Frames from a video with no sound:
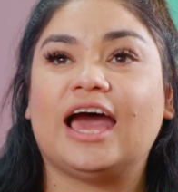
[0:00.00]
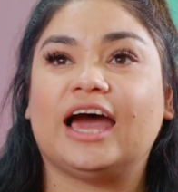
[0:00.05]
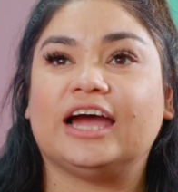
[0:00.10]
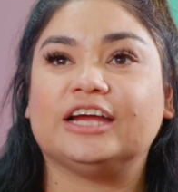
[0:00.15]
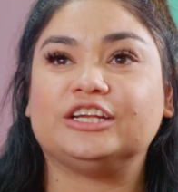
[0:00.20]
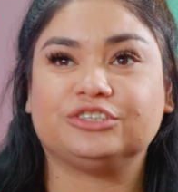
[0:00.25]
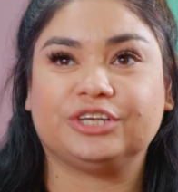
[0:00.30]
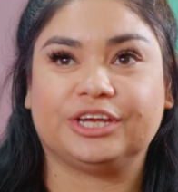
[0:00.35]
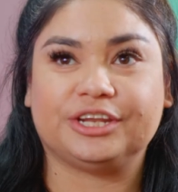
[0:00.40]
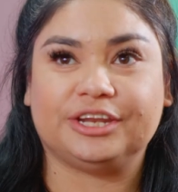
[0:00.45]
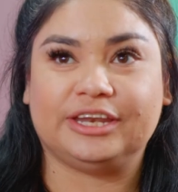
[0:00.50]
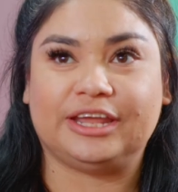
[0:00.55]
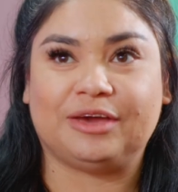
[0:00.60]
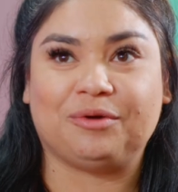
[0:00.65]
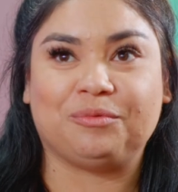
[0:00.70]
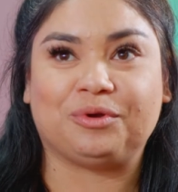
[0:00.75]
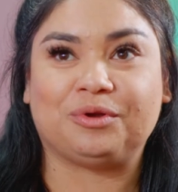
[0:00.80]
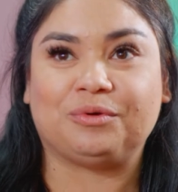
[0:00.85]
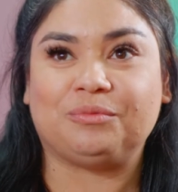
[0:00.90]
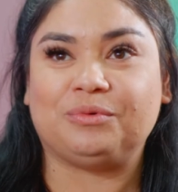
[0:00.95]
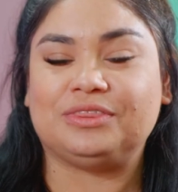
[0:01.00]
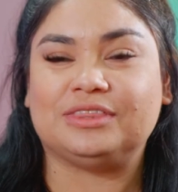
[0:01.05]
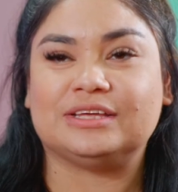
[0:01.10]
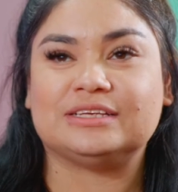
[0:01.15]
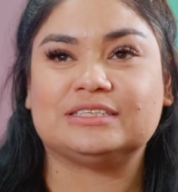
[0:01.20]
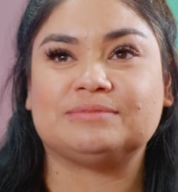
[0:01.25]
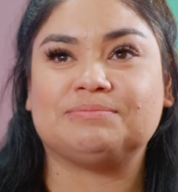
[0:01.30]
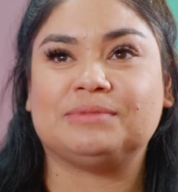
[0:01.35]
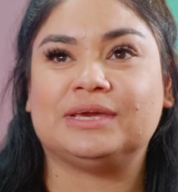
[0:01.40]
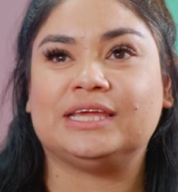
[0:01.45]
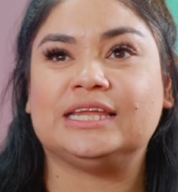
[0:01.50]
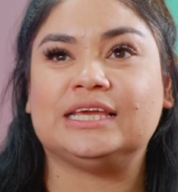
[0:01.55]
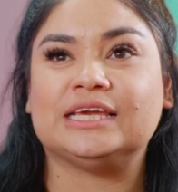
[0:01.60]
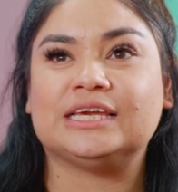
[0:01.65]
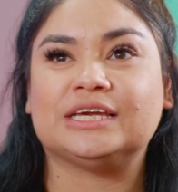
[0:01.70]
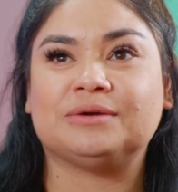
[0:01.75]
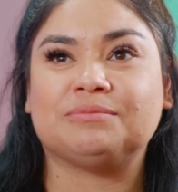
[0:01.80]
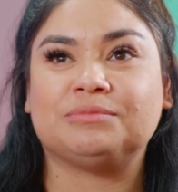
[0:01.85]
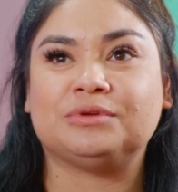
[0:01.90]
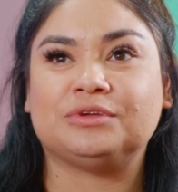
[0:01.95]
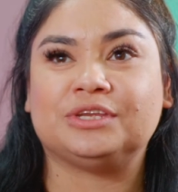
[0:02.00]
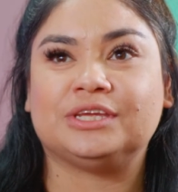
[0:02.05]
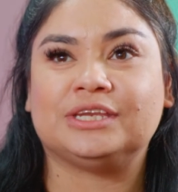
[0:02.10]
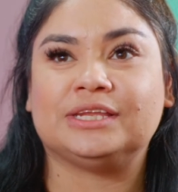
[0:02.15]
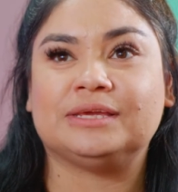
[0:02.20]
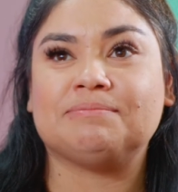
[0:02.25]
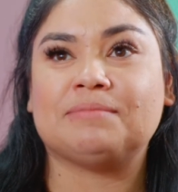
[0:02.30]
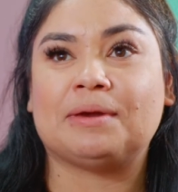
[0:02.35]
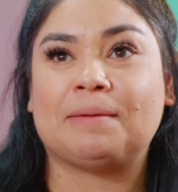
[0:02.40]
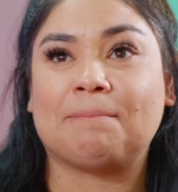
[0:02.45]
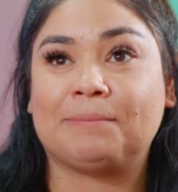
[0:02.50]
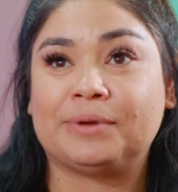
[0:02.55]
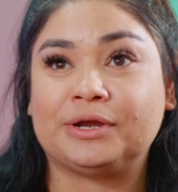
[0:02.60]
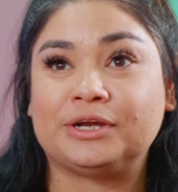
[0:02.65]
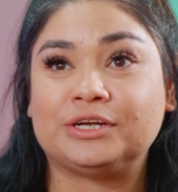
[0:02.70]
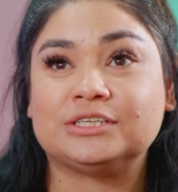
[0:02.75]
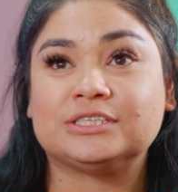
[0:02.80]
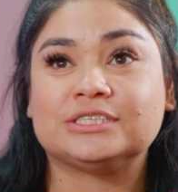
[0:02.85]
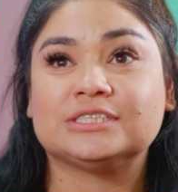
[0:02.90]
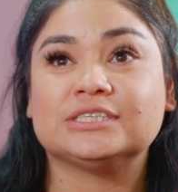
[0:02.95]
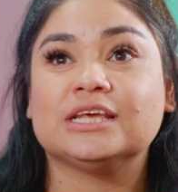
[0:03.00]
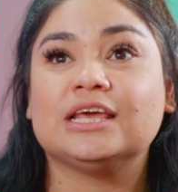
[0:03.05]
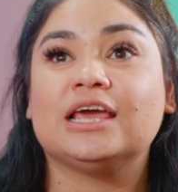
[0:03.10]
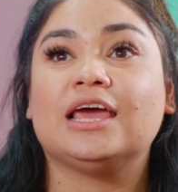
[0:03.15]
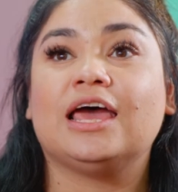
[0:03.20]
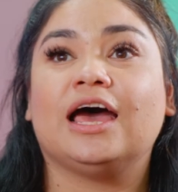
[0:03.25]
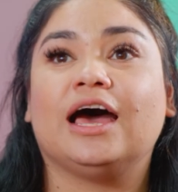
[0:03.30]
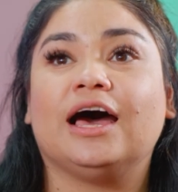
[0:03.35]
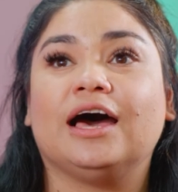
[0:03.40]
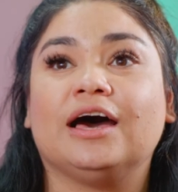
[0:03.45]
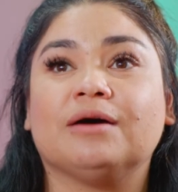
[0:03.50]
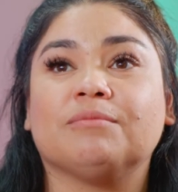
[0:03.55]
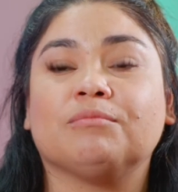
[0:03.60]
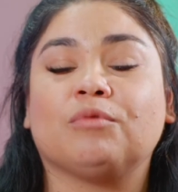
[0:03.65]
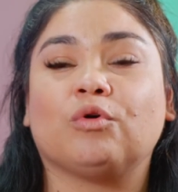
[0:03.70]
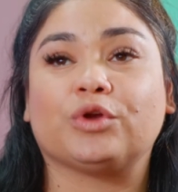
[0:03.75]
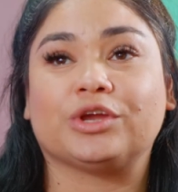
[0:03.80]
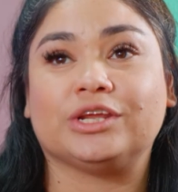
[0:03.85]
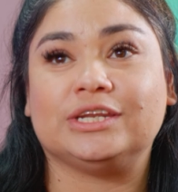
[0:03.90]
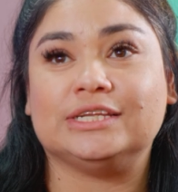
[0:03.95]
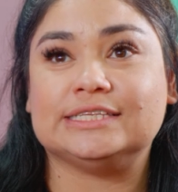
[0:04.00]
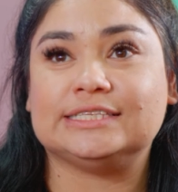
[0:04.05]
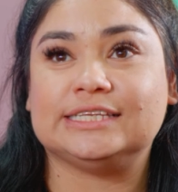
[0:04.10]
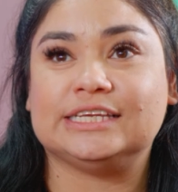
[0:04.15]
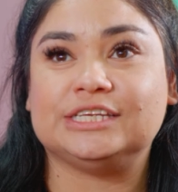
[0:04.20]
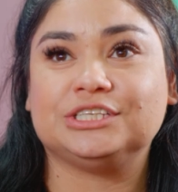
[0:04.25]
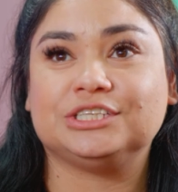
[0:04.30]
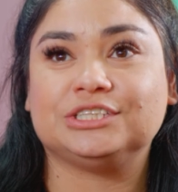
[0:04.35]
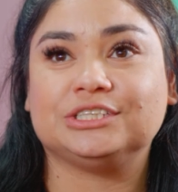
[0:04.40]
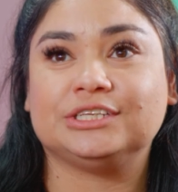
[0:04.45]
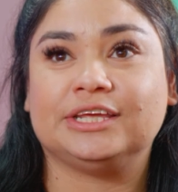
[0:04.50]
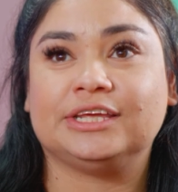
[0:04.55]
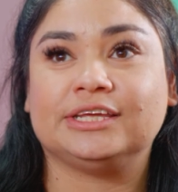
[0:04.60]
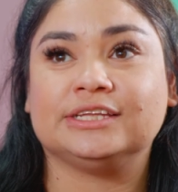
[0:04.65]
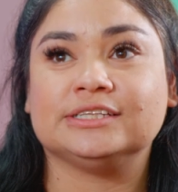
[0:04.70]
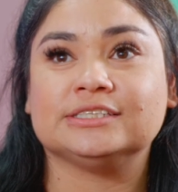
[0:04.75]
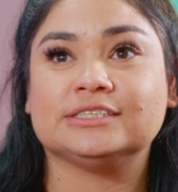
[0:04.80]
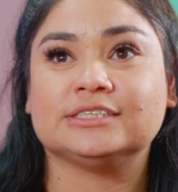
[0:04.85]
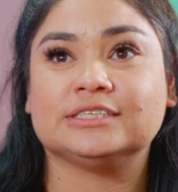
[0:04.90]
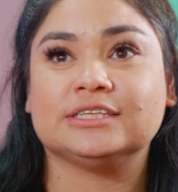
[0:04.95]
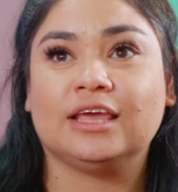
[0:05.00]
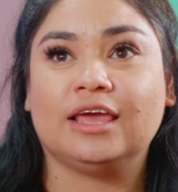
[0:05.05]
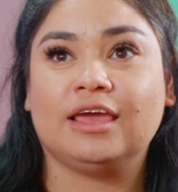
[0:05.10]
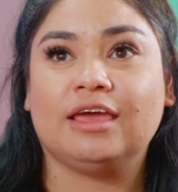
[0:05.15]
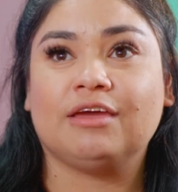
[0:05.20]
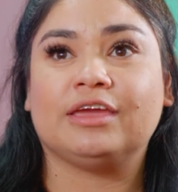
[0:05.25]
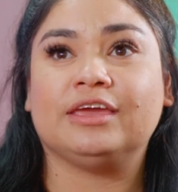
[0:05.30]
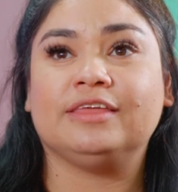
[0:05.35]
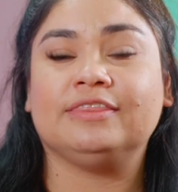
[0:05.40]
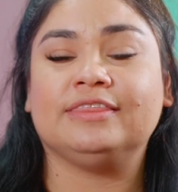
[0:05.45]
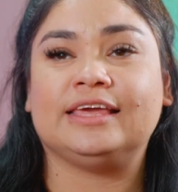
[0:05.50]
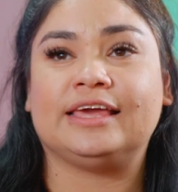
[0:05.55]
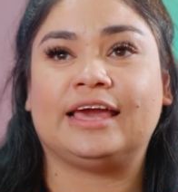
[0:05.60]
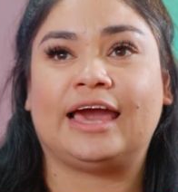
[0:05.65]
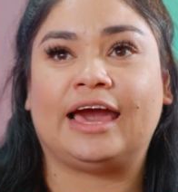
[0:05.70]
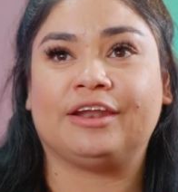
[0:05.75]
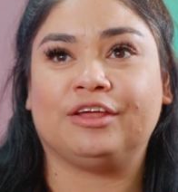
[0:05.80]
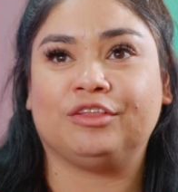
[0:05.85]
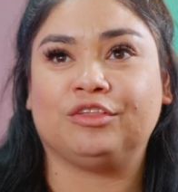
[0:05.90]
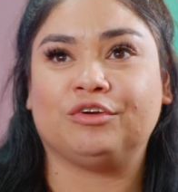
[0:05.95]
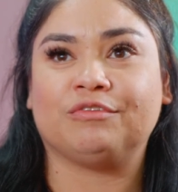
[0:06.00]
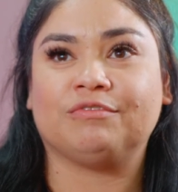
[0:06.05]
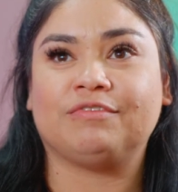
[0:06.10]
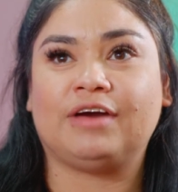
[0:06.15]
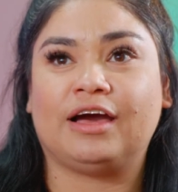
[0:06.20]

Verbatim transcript: I try to network with as many community members, um, organizations in the Antelope